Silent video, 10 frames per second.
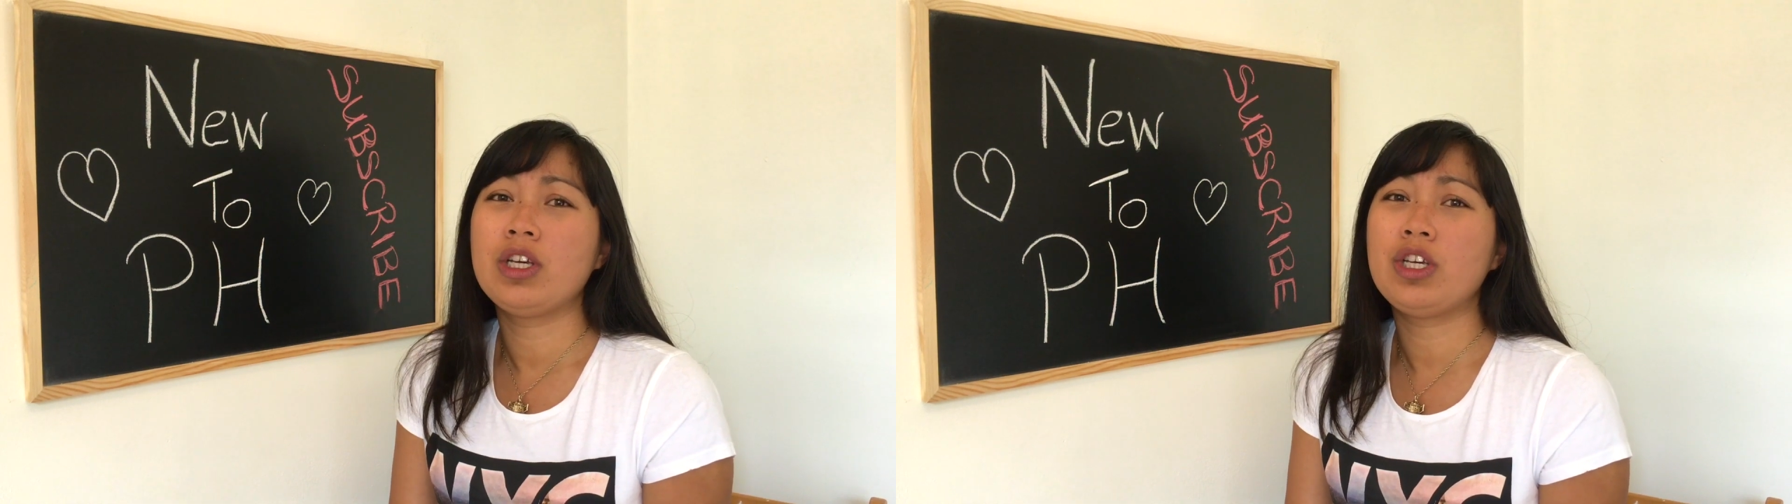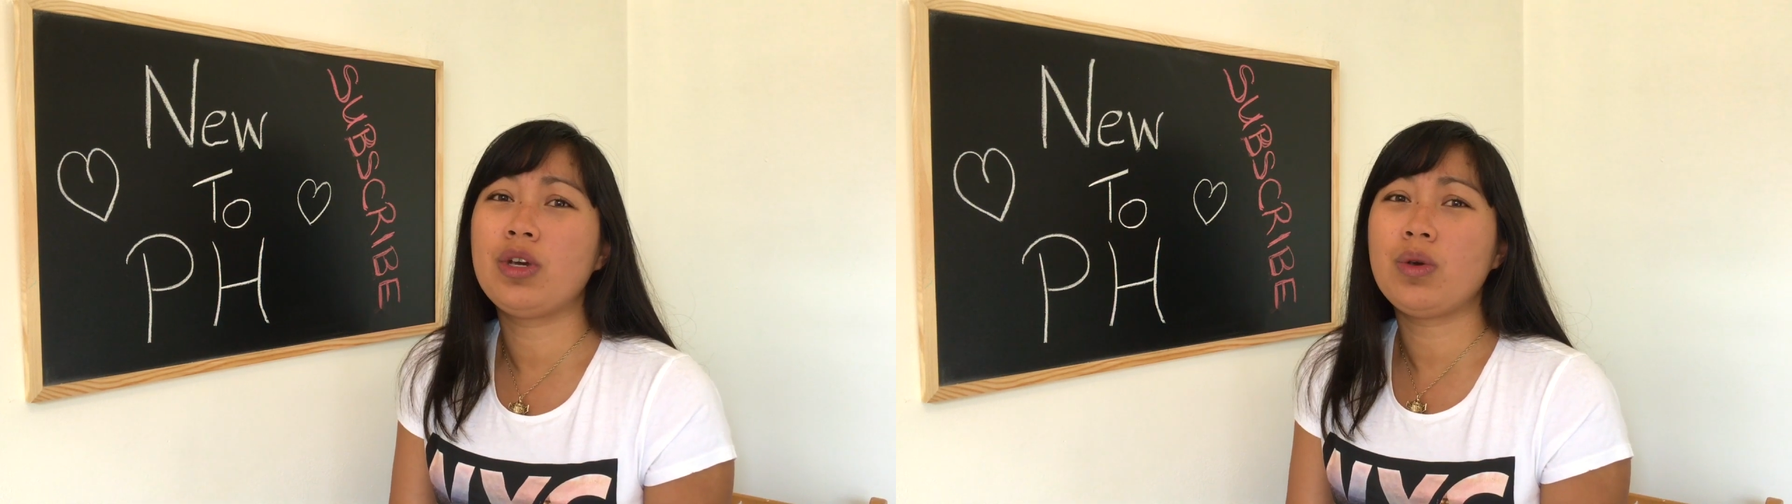
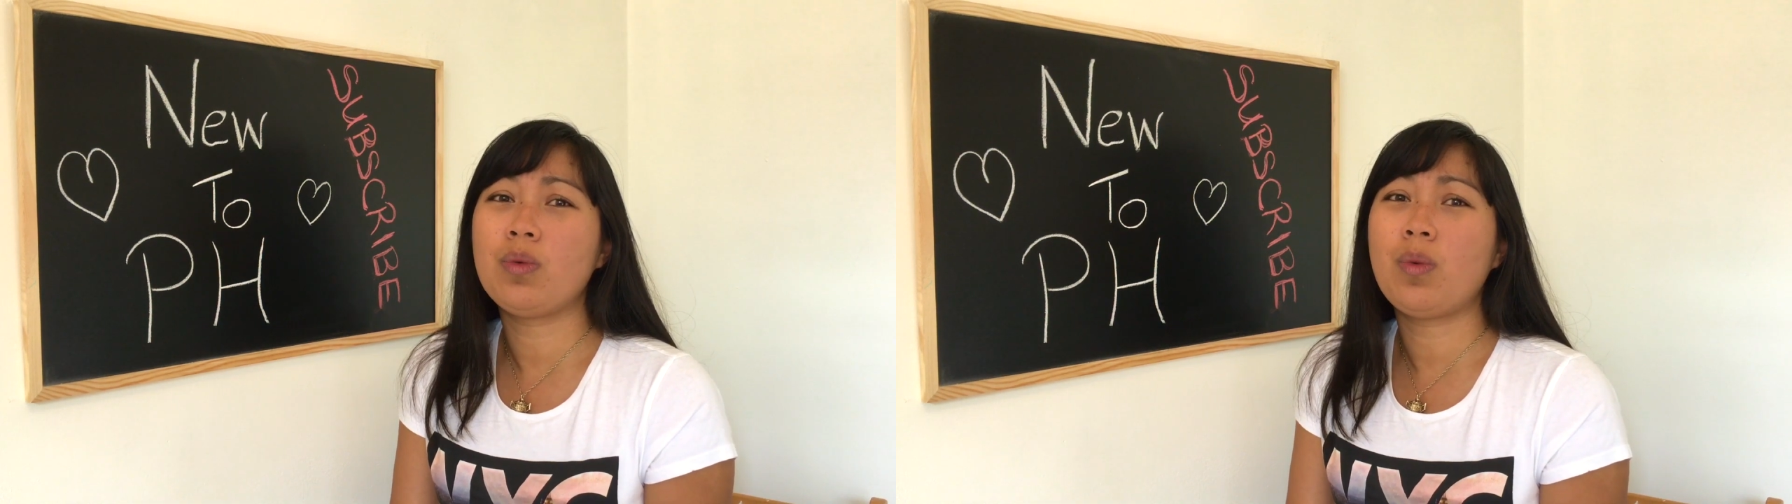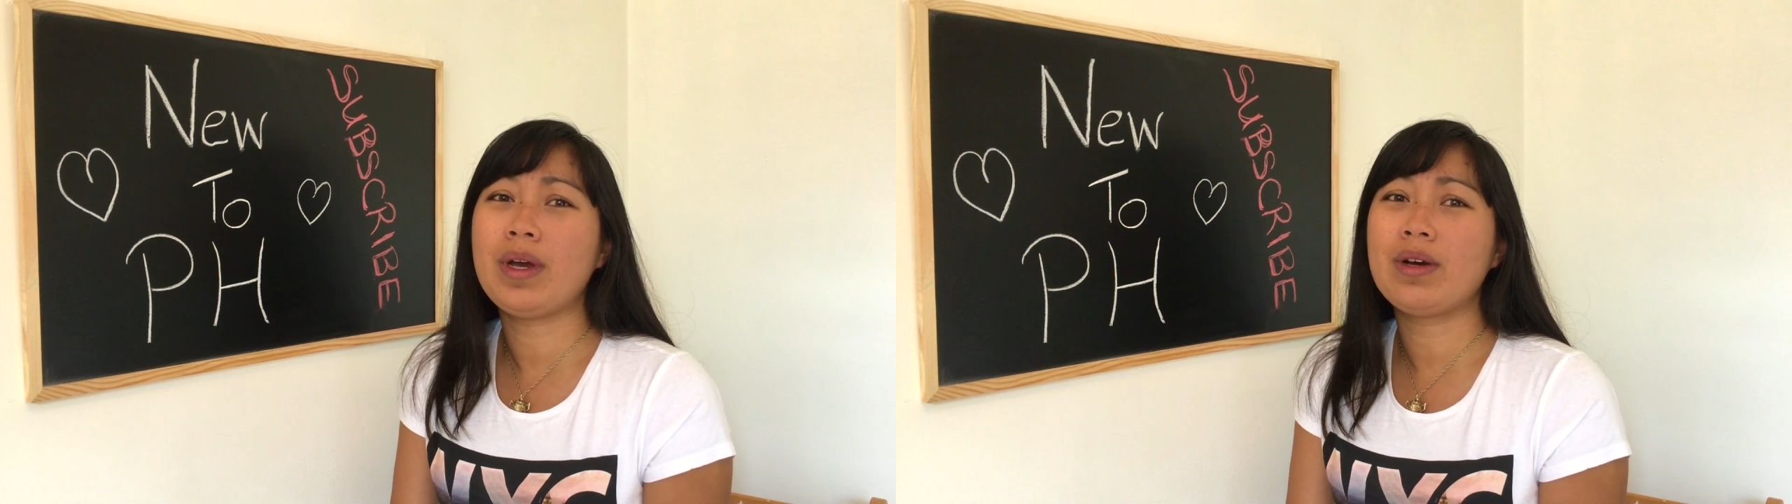
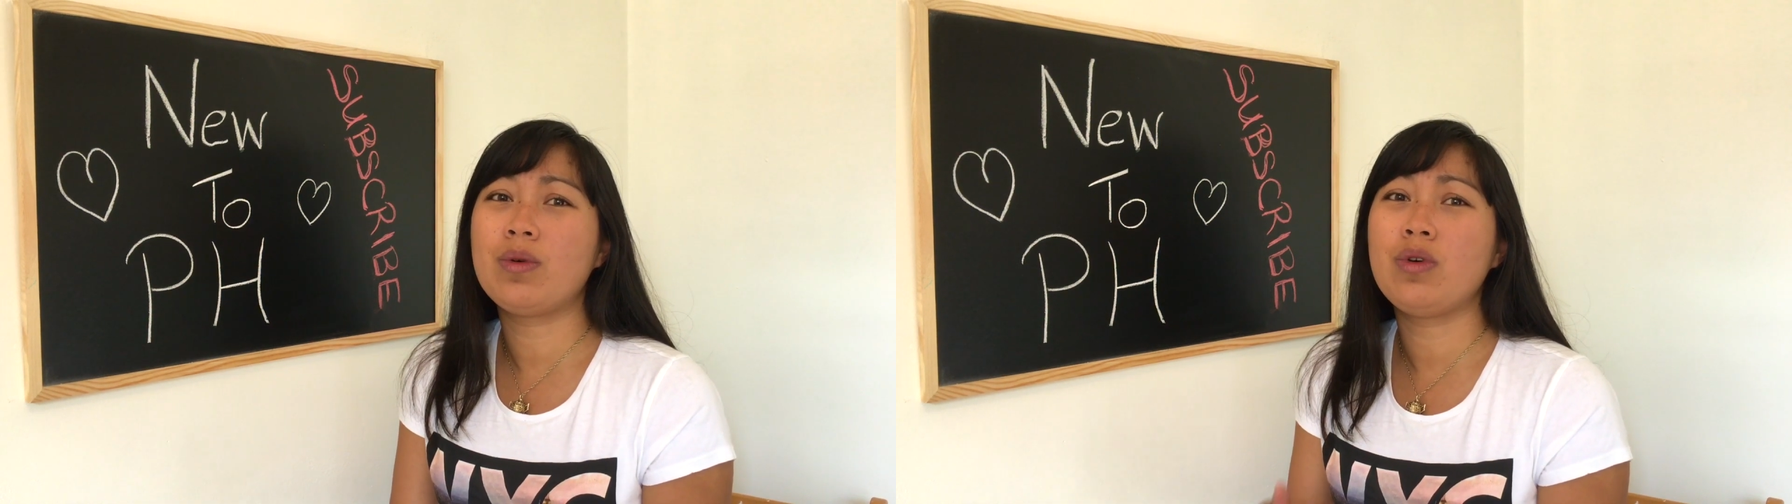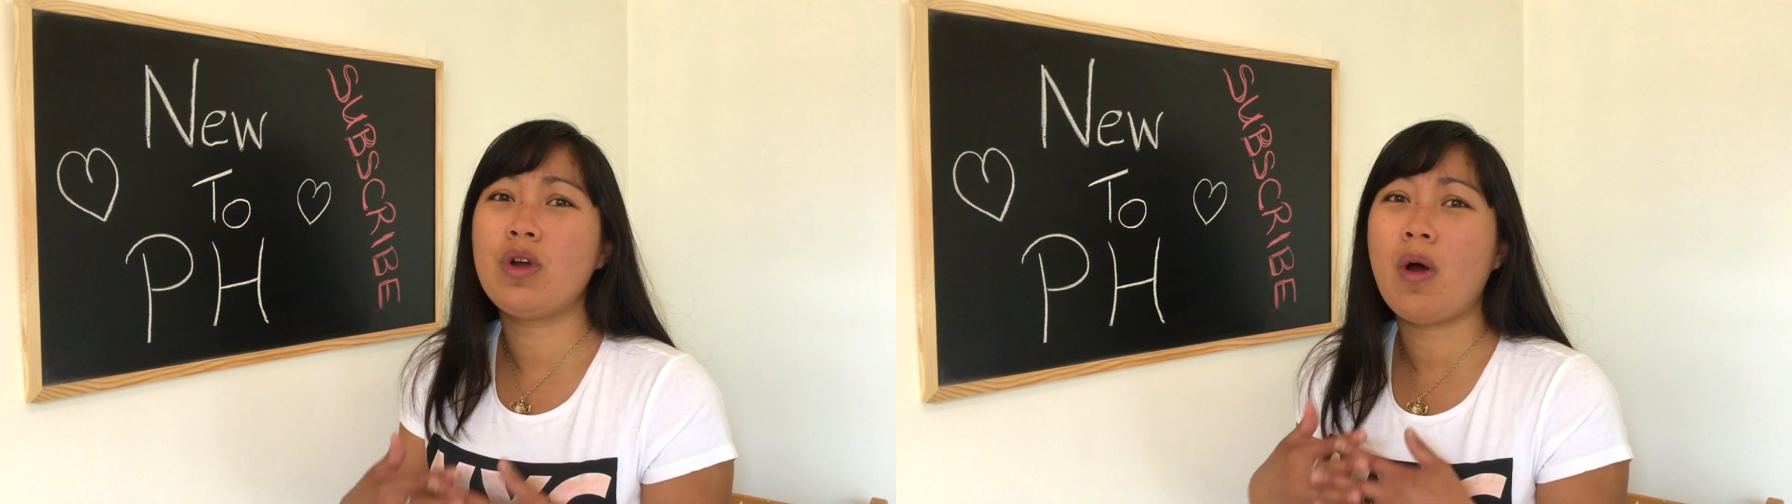You
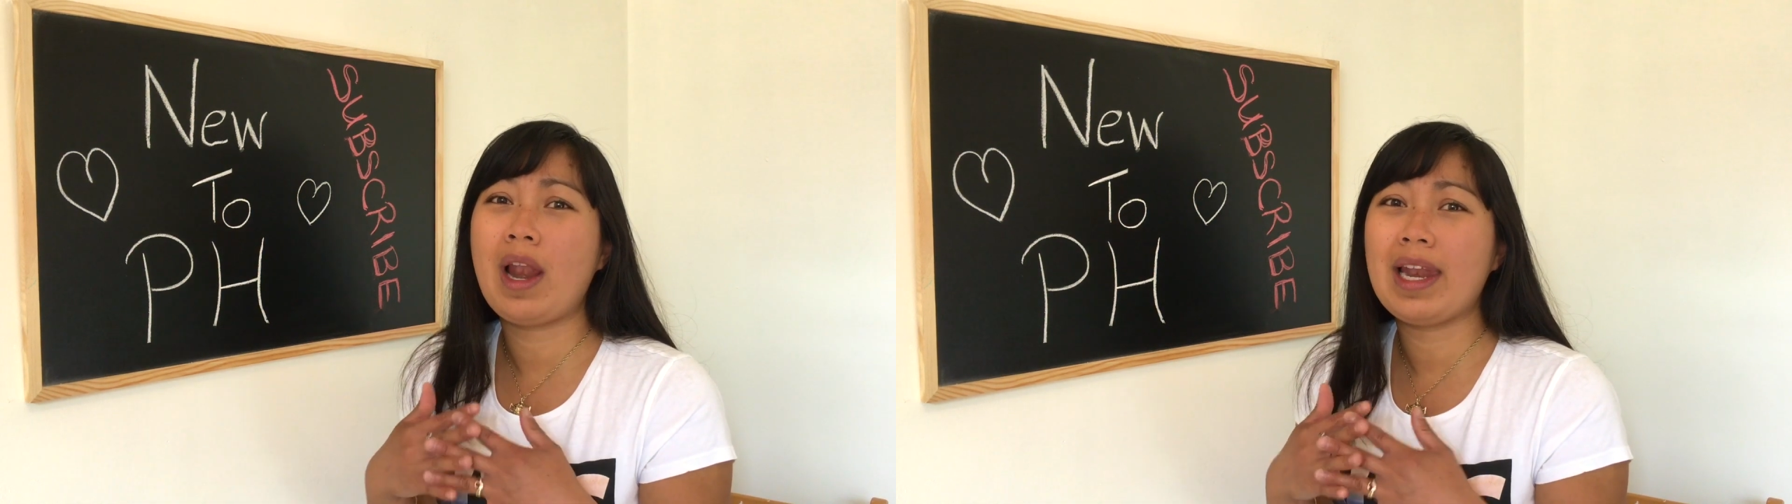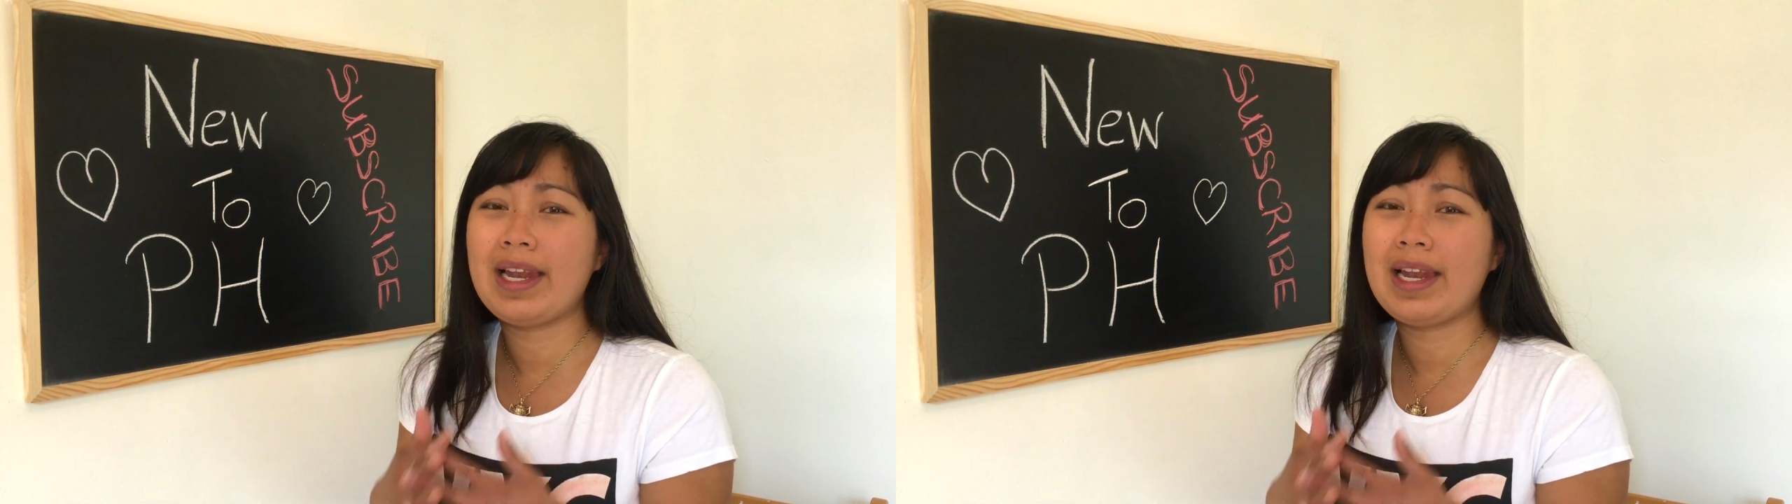will not